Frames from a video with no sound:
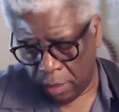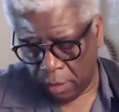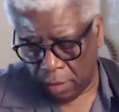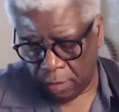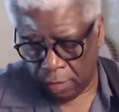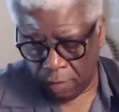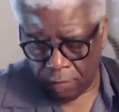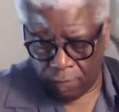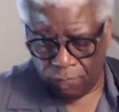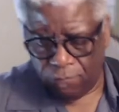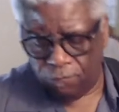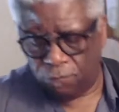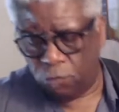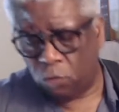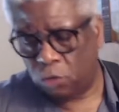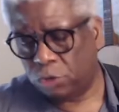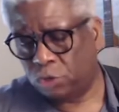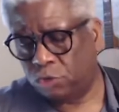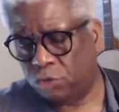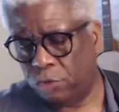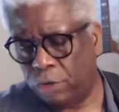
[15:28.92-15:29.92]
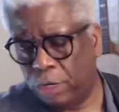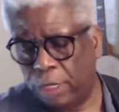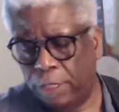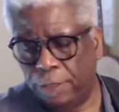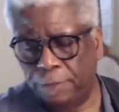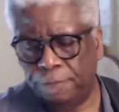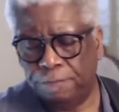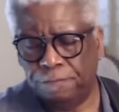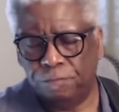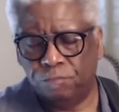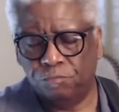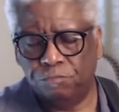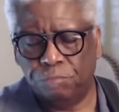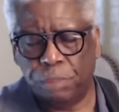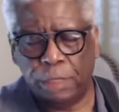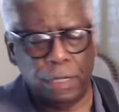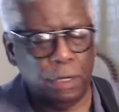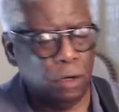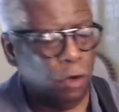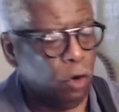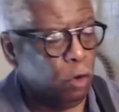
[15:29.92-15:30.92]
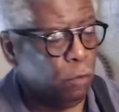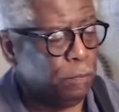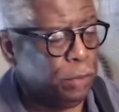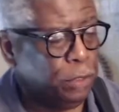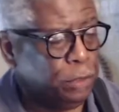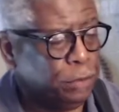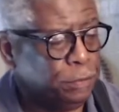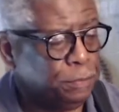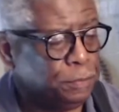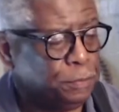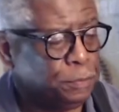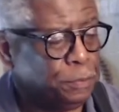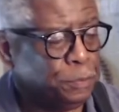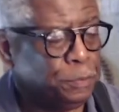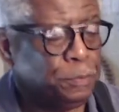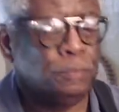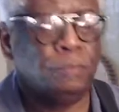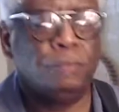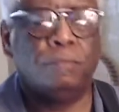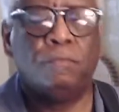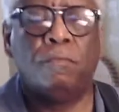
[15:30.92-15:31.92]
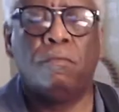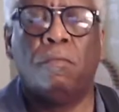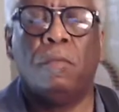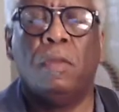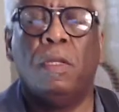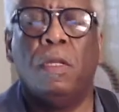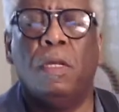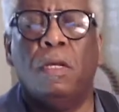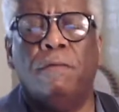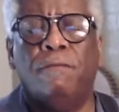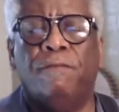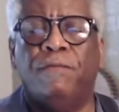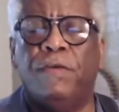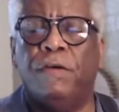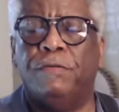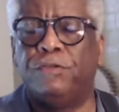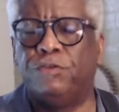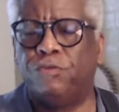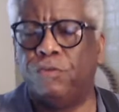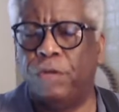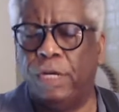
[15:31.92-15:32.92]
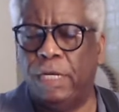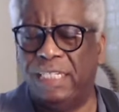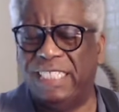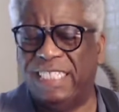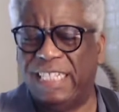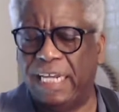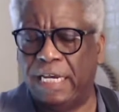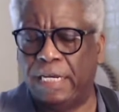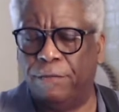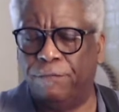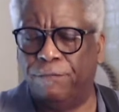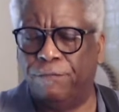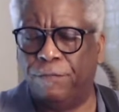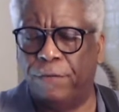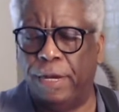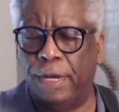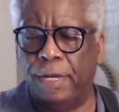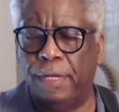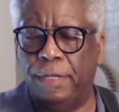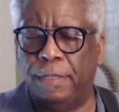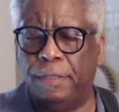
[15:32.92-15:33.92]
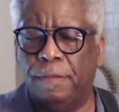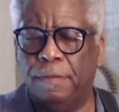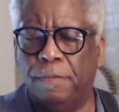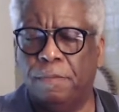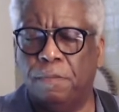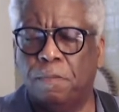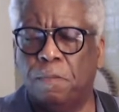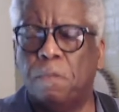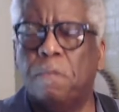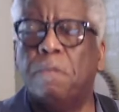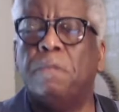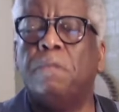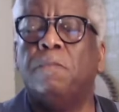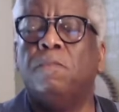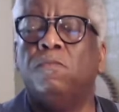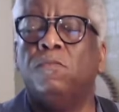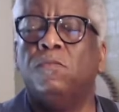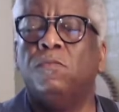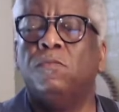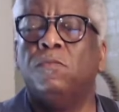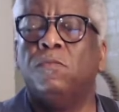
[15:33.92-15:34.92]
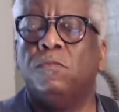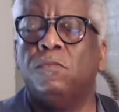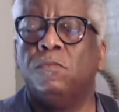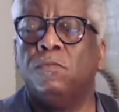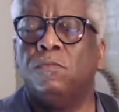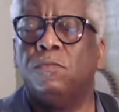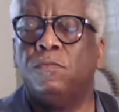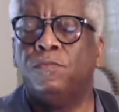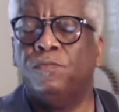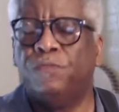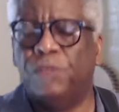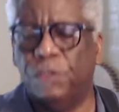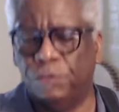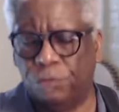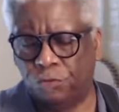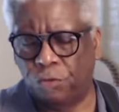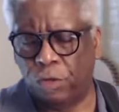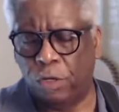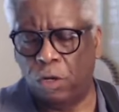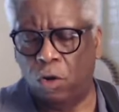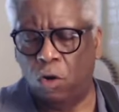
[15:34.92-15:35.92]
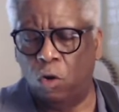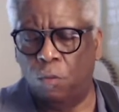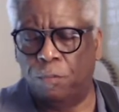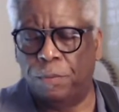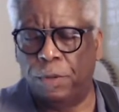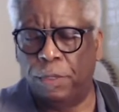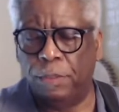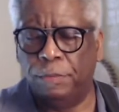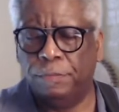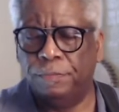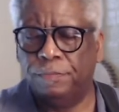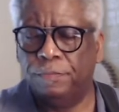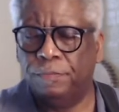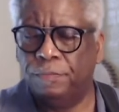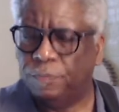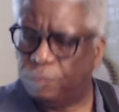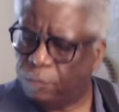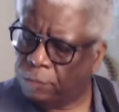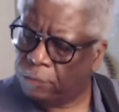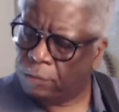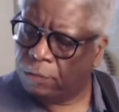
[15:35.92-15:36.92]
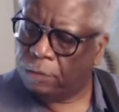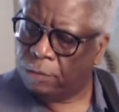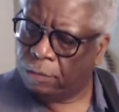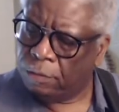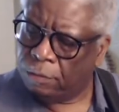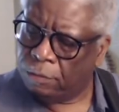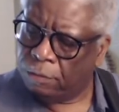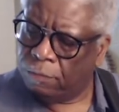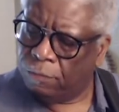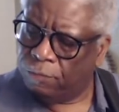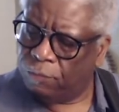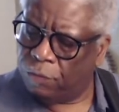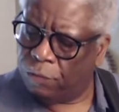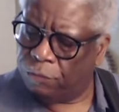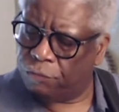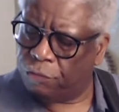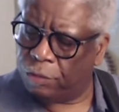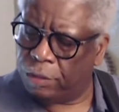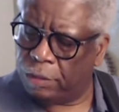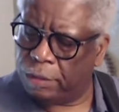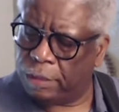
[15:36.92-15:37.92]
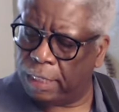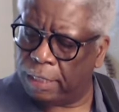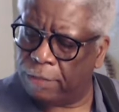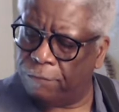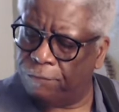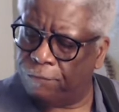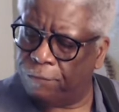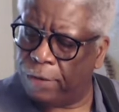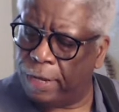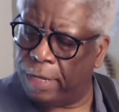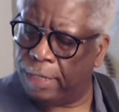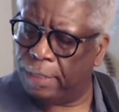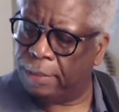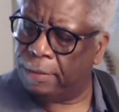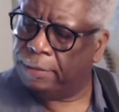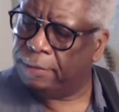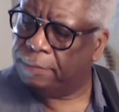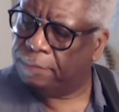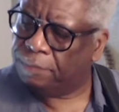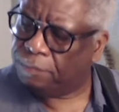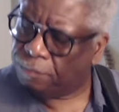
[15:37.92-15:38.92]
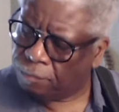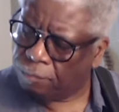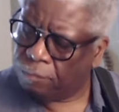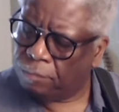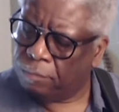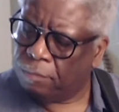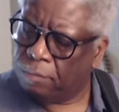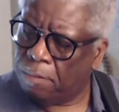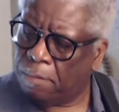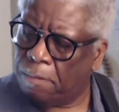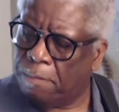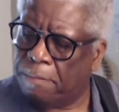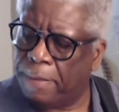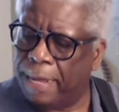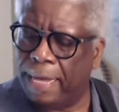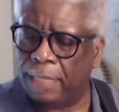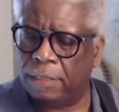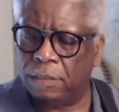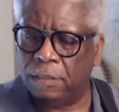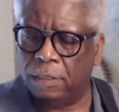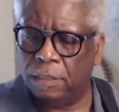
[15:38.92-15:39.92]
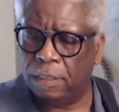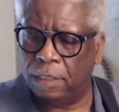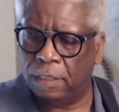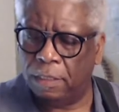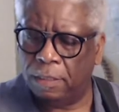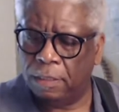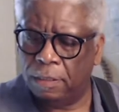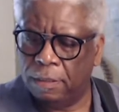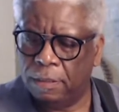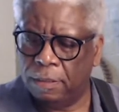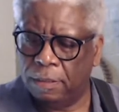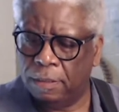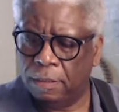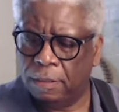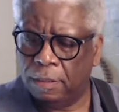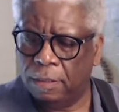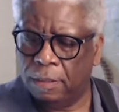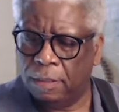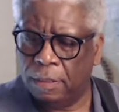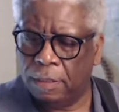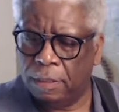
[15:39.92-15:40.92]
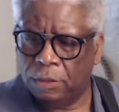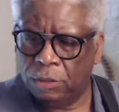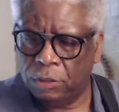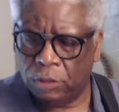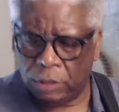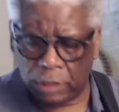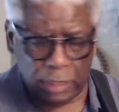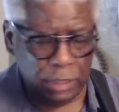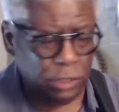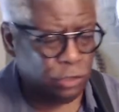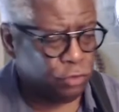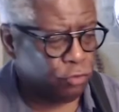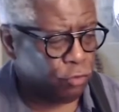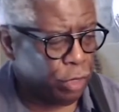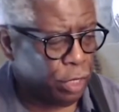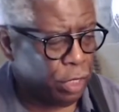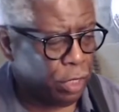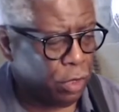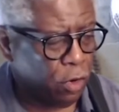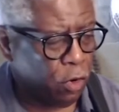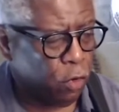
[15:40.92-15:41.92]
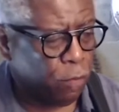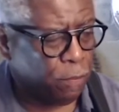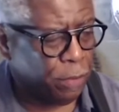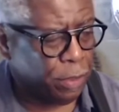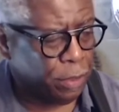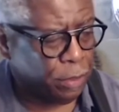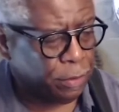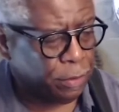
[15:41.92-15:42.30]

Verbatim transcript: 4th string played open, 5th string, 2nd fret, 5th string open, 5th string, 2nd fret, back to the D string open.